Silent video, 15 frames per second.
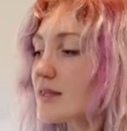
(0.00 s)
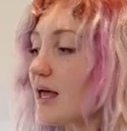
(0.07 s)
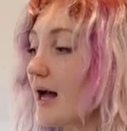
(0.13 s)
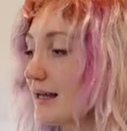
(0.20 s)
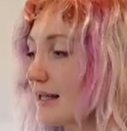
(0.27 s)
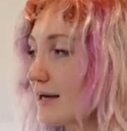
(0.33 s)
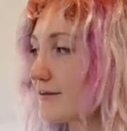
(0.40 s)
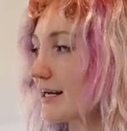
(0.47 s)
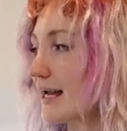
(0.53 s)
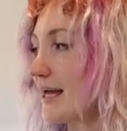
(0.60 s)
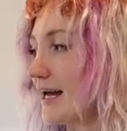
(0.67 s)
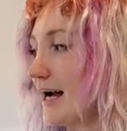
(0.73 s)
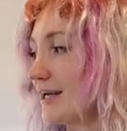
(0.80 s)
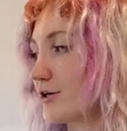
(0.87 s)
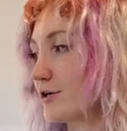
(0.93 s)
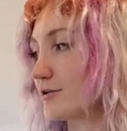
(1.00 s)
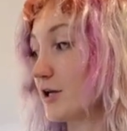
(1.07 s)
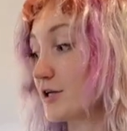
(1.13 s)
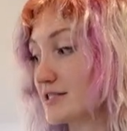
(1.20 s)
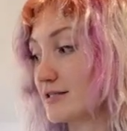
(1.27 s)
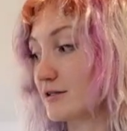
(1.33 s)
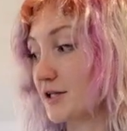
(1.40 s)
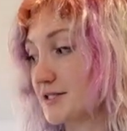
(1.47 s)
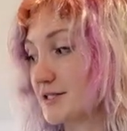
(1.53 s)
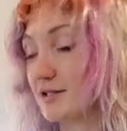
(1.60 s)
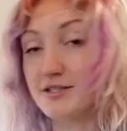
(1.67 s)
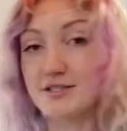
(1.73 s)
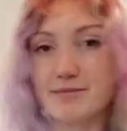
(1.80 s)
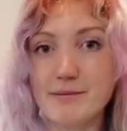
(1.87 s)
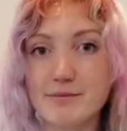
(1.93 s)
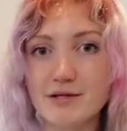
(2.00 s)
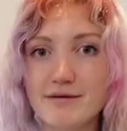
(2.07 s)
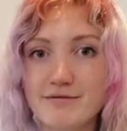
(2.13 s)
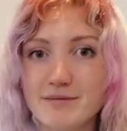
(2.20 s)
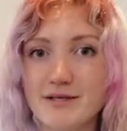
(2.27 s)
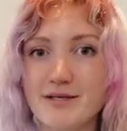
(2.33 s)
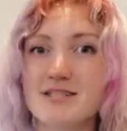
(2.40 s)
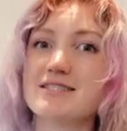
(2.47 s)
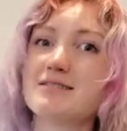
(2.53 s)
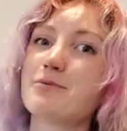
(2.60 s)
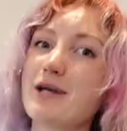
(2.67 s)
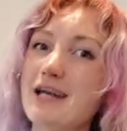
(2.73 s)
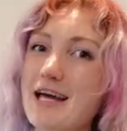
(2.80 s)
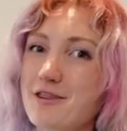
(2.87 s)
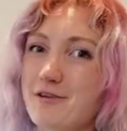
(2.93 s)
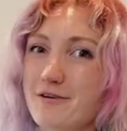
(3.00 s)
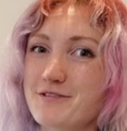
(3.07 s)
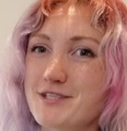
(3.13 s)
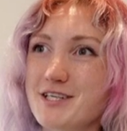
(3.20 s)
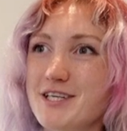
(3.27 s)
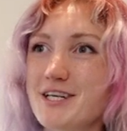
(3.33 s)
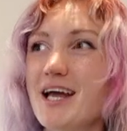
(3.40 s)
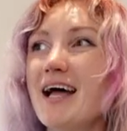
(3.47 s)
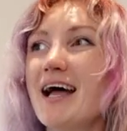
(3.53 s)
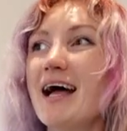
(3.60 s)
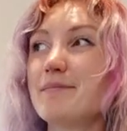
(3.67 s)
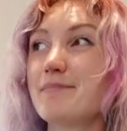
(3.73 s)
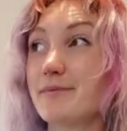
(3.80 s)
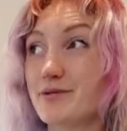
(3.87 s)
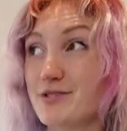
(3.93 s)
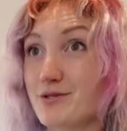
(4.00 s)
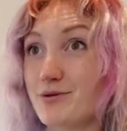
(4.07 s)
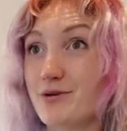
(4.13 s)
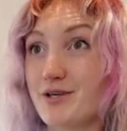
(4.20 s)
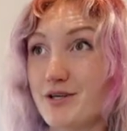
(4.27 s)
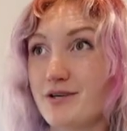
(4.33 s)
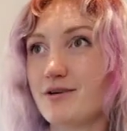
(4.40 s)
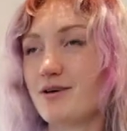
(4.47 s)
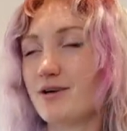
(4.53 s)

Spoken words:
I love it and I know lots and lots and lots of people love it because when I thrifted it and people saw it